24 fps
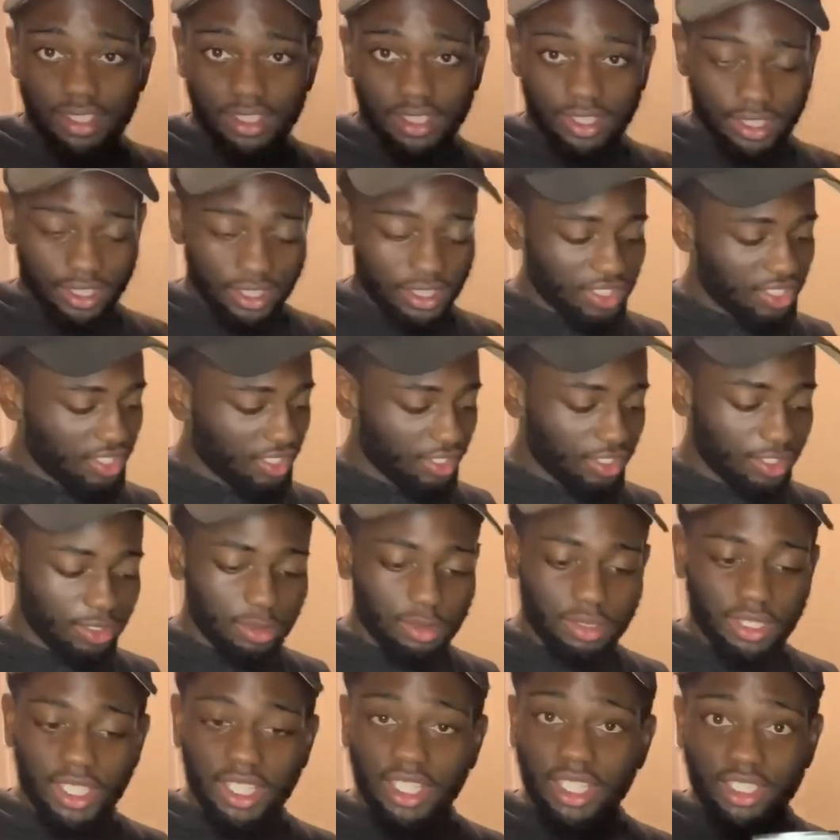get your 2
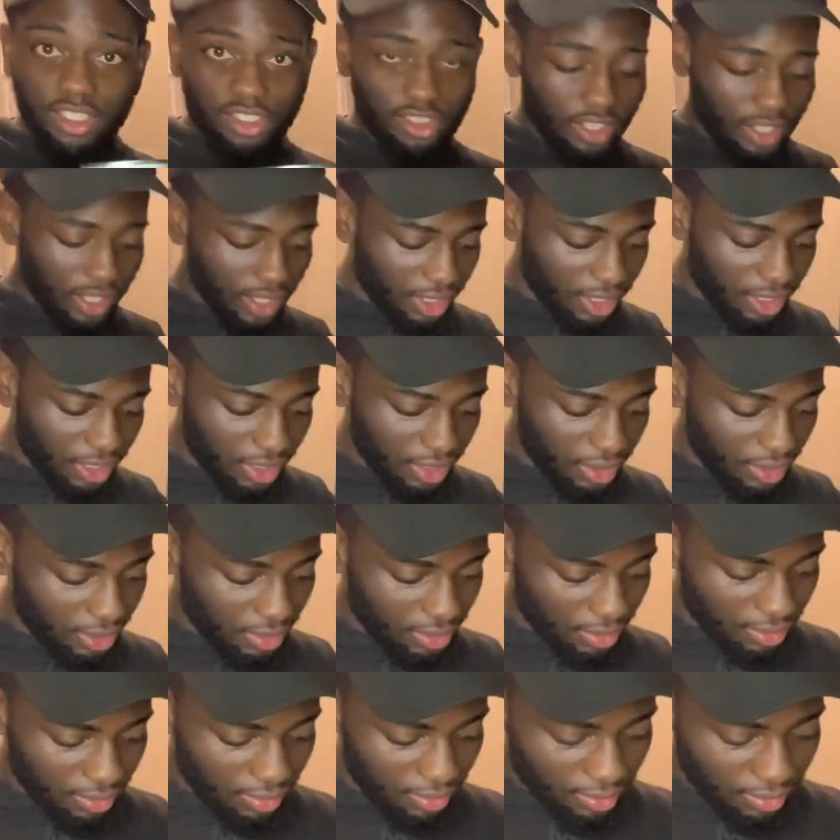cans right here,
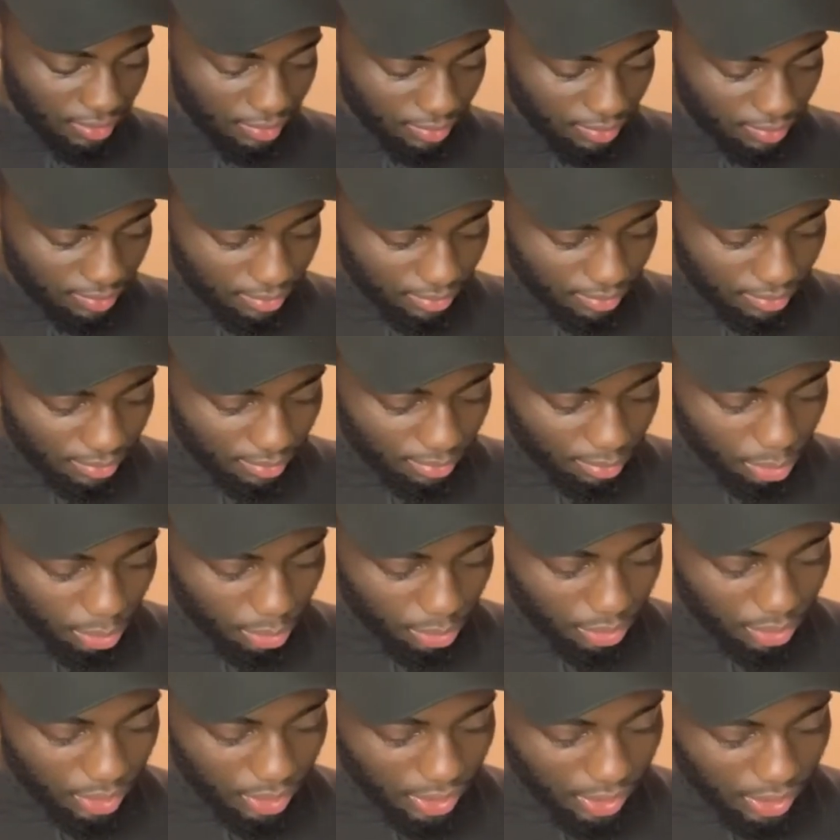
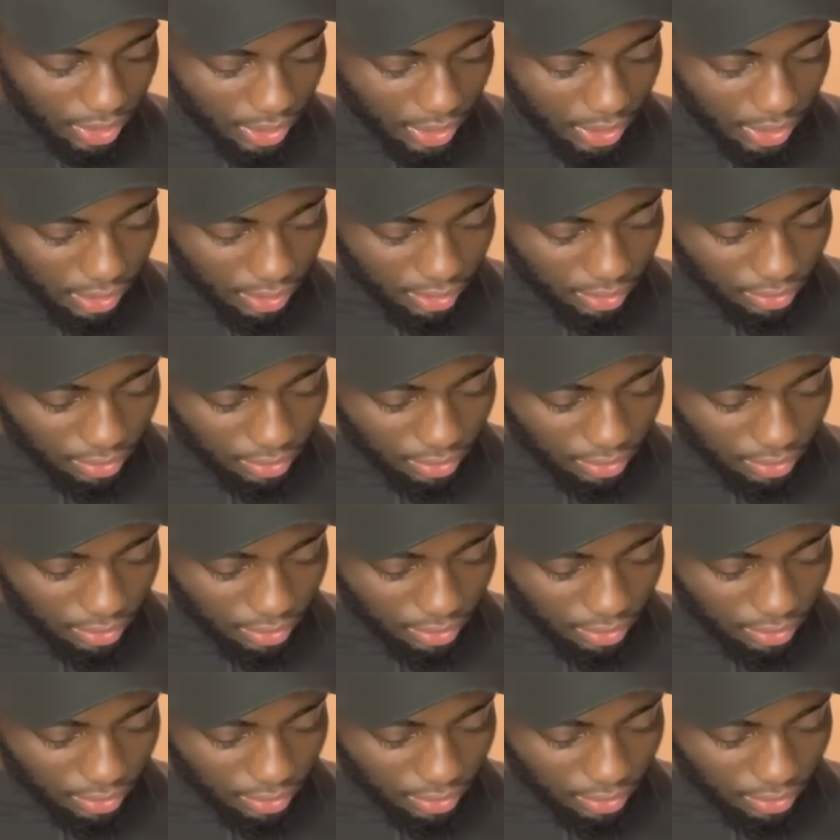pour it in there,